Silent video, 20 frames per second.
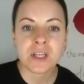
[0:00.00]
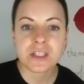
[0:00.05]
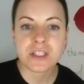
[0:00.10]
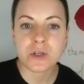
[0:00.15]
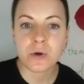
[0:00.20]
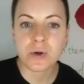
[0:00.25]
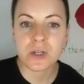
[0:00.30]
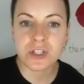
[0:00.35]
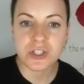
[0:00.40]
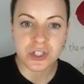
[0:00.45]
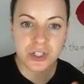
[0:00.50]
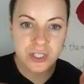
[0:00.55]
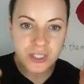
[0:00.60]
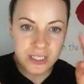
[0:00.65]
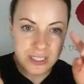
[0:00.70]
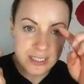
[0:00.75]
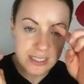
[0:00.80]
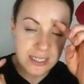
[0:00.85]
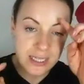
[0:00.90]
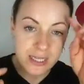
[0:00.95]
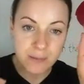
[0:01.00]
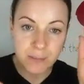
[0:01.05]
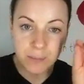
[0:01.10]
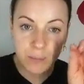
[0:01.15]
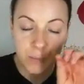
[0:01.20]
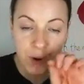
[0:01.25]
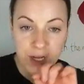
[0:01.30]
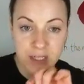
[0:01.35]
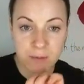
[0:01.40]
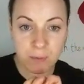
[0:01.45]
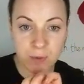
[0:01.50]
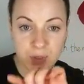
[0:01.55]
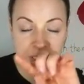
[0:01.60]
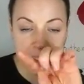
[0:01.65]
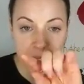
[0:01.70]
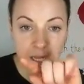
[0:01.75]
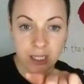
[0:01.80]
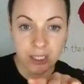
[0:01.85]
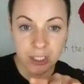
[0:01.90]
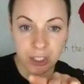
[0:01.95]
so it's just to see. I suppose
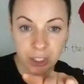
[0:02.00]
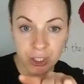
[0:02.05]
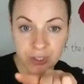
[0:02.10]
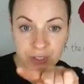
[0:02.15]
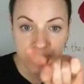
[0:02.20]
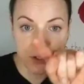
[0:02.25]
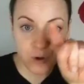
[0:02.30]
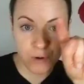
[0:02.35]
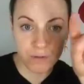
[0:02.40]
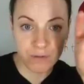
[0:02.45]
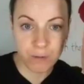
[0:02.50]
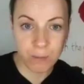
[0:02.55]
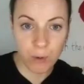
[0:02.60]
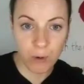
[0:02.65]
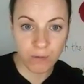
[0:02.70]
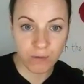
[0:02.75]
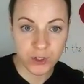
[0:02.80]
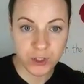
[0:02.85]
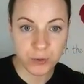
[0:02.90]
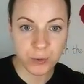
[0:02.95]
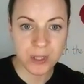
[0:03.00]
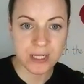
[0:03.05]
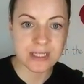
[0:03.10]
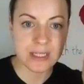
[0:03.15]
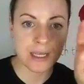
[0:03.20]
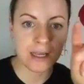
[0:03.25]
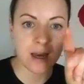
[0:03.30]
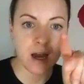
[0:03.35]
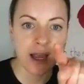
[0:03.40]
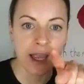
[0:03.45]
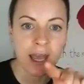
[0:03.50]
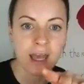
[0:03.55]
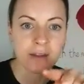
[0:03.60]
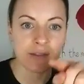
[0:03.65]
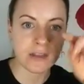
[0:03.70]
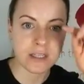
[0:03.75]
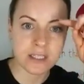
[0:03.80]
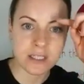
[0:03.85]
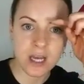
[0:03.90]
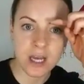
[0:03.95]
years ago from over tweezing, I
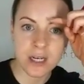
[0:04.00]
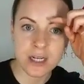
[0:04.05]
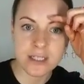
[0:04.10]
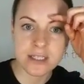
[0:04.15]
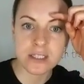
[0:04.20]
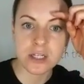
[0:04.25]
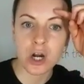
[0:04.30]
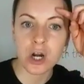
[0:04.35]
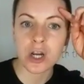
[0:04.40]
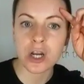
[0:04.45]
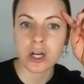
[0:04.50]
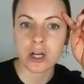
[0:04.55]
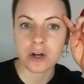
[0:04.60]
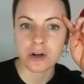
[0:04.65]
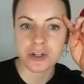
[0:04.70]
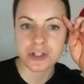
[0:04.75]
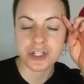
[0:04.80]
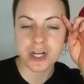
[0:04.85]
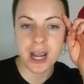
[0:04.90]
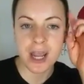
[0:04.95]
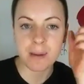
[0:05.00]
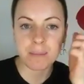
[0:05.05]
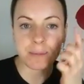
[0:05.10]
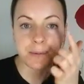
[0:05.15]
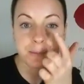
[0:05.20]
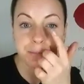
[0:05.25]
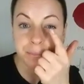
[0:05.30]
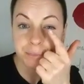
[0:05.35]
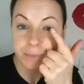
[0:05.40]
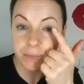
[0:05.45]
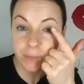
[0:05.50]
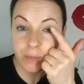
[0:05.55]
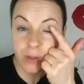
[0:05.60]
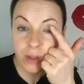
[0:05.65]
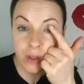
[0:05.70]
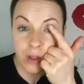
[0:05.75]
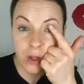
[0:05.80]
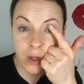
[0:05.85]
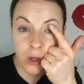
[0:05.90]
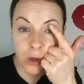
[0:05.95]
had this kind of circular shape
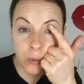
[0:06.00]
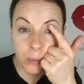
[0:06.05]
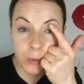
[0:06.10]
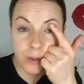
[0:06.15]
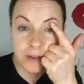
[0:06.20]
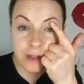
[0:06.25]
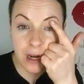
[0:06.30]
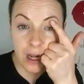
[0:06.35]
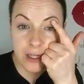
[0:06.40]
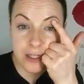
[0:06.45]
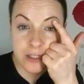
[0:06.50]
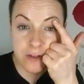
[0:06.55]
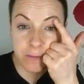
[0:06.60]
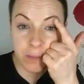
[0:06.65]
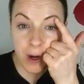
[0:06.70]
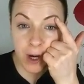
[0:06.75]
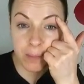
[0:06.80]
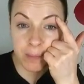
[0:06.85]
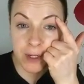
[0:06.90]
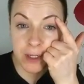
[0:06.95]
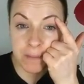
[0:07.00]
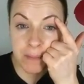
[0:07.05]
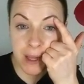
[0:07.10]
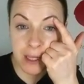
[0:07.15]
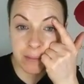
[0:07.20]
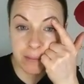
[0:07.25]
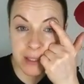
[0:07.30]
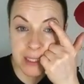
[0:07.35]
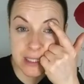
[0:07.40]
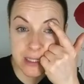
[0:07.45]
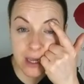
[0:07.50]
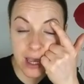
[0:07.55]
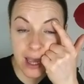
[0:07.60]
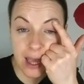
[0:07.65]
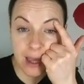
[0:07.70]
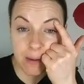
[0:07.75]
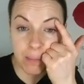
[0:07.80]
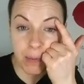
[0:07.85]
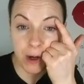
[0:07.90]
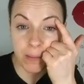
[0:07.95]
with lots of permanent pigment,
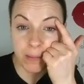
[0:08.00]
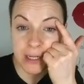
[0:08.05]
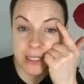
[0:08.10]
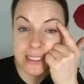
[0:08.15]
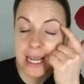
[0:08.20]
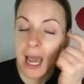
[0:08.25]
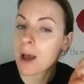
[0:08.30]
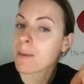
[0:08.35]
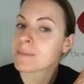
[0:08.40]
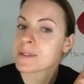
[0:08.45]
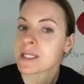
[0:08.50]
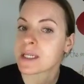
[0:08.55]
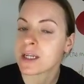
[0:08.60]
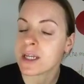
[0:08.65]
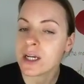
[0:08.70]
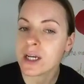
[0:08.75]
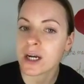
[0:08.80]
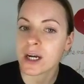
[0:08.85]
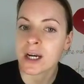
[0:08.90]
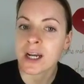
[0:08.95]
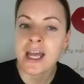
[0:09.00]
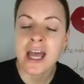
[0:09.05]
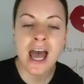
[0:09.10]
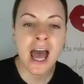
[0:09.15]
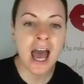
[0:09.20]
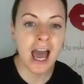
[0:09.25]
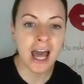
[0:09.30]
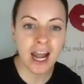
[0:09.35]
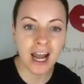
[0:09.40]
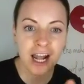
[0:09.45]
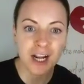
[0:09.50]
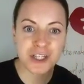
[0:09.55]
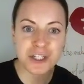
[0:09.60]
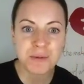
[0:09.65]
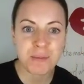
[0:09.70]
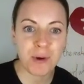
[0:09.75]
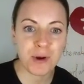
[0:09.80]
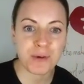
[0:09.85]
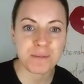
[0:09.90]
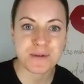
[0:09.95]
permanent gaps in here, and I'll
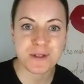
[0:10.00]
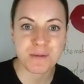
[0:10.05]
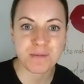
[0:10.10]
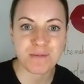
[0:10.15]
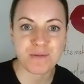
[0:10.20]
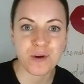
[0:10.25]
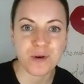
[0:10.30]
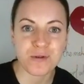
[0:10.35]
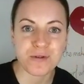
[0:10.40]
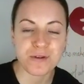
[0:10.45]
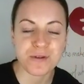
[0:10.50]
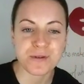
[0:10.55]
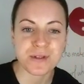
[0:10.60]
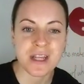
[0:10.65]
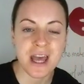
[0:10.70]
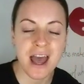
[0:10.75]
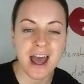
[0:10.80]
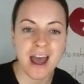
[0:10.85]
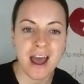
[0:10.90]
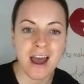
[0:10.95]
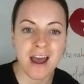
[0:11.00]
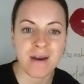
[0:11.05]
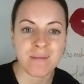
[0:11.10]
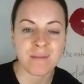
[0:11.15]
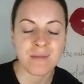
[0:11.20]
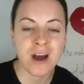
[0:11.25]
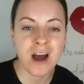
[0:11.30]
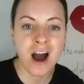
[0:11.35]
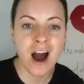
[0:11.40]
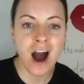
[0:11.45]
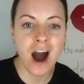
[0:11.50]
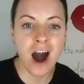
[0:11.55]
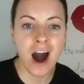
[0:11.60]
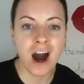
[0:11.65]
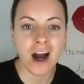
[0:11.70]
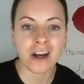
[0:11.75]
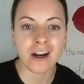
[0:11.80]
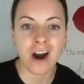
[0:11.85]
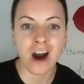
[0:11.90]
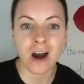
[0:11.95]
actually put up some photos
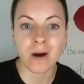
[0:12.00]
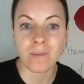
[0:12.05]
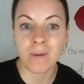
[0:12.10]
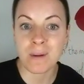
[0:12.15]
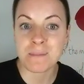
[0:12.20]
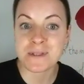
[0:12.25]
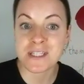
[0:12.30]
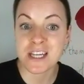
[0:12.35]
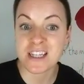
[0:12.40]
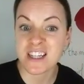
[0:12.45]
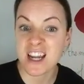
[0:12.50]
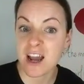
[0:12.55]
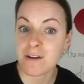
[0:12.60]
on our website